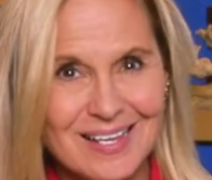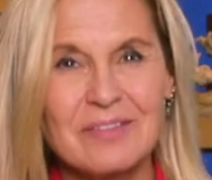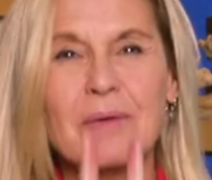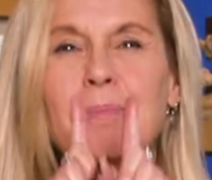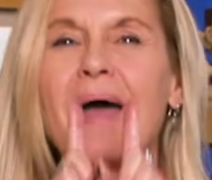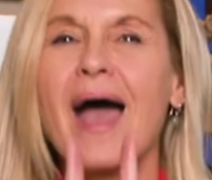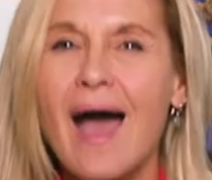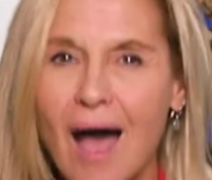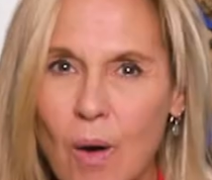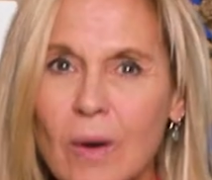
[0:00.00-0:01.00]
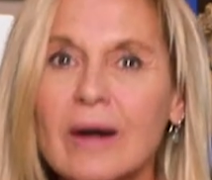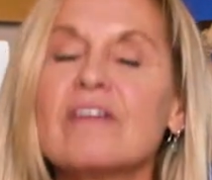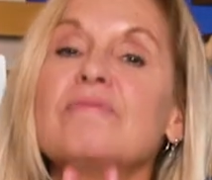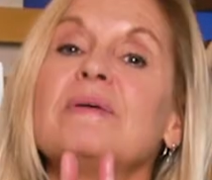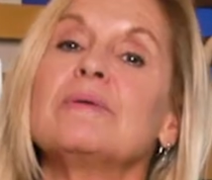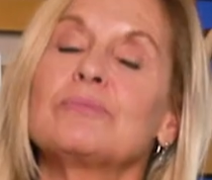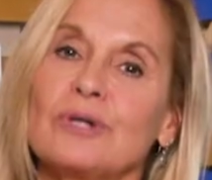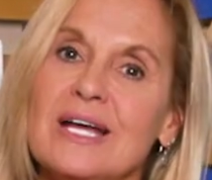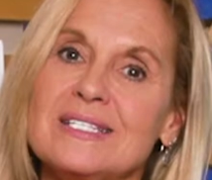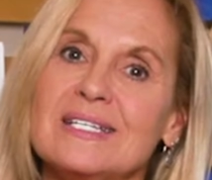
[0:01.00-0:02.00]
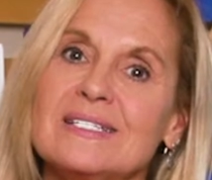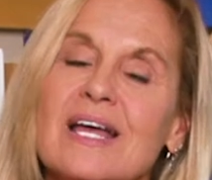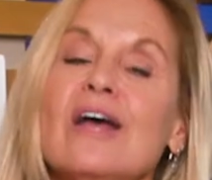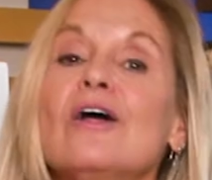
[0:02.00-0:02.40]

the power of being present,